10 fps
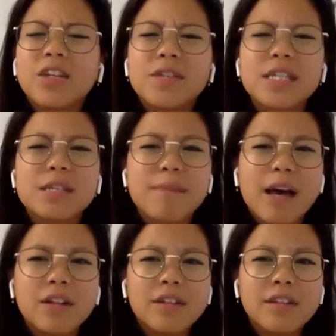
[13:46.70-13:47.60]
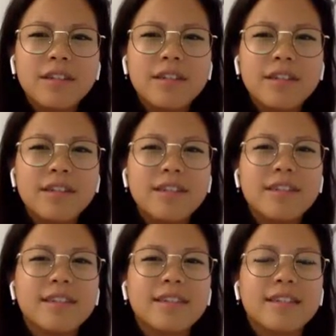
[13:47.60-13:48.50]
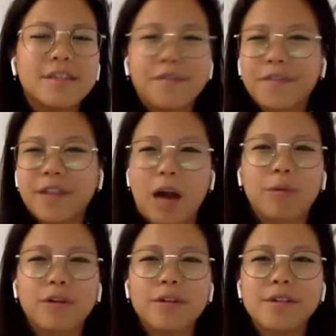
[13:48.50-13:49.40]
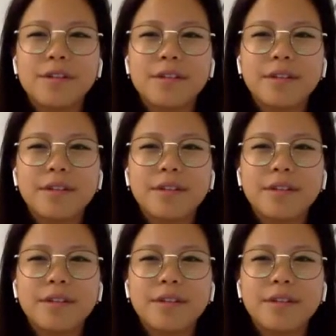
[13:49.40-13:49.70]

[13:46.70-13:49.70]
Can you smell the flowers